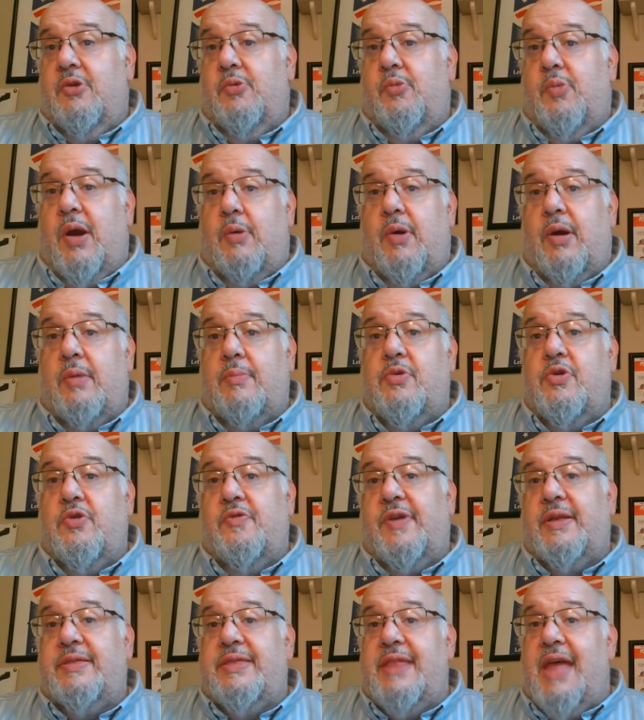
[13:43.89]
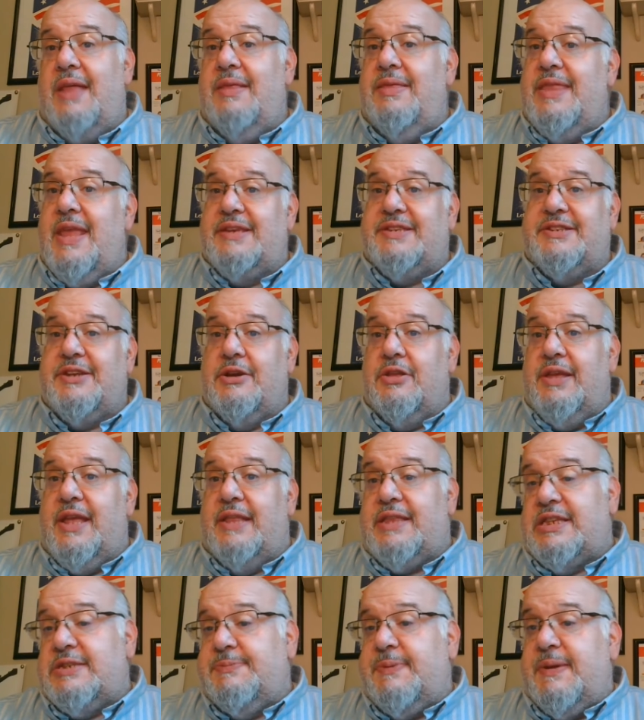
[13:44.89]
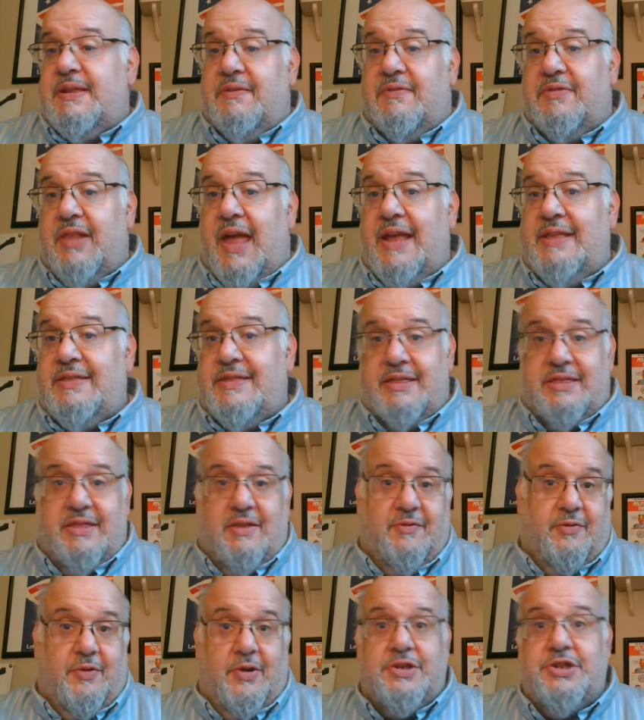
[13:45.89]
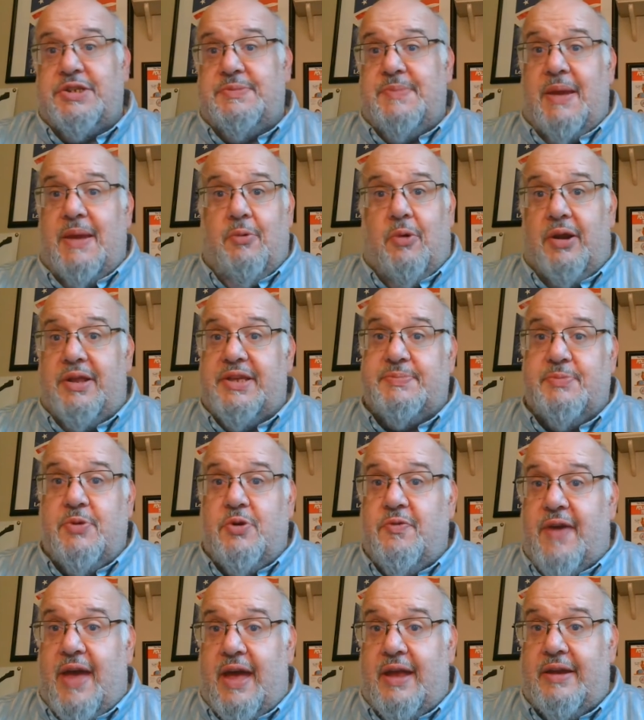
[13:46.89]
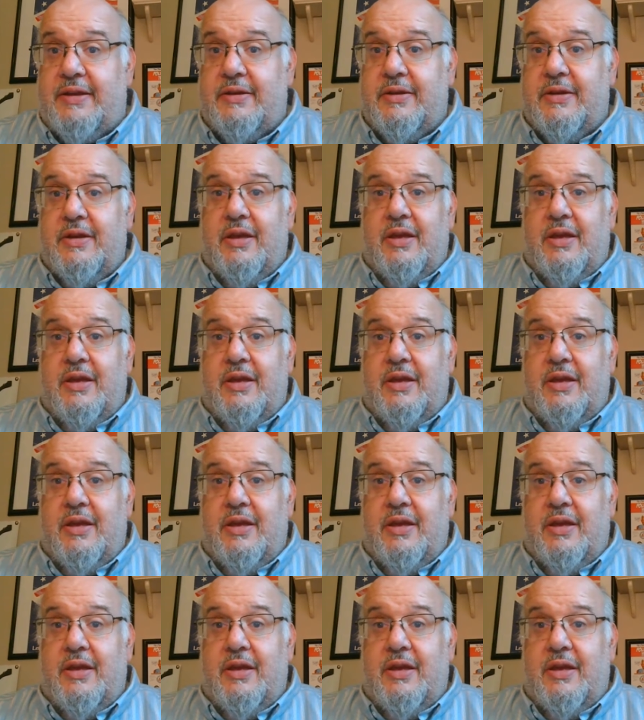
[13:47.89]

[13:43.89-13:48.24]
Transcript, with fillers: where we're moving not necessarily at the speed of light that the fringes may want us to move at,